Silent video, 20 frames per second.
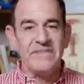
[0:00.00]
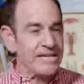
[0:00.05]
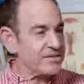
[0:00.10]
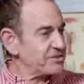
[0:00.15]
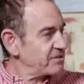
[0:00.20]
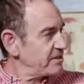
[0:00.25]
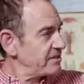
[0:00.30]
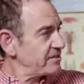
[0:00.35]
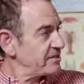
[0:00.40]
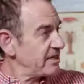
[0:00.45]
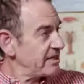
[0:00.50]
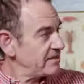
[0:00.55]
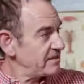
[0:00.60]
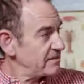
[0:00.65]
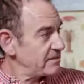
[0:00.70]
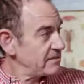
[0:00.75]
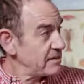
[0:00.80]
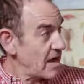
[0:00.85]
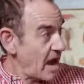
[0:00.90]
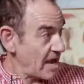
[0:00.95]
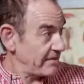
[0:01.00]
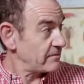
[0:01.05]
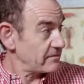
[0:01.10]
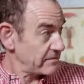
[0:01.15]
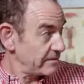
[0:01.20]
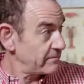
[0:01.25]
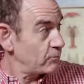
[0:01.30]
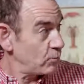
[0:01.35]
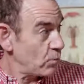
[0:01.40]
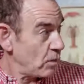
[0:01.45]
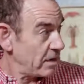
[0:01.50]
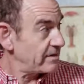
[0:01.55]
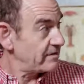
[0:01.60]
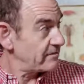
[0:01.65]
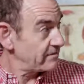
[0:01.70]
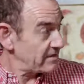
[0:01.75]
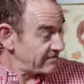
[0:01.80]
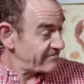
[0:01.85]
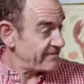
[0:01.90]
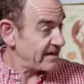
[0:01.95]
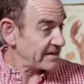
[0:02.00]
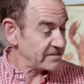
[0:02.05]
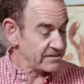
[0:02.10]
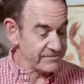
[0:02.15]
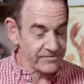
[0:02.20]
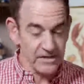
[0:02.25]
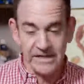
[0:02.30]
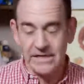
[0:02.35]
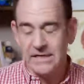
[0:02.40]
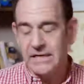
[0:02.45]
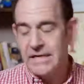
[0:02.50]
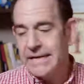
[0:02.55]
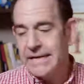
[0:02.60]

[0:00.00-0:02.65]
Nixon did neither one effectively.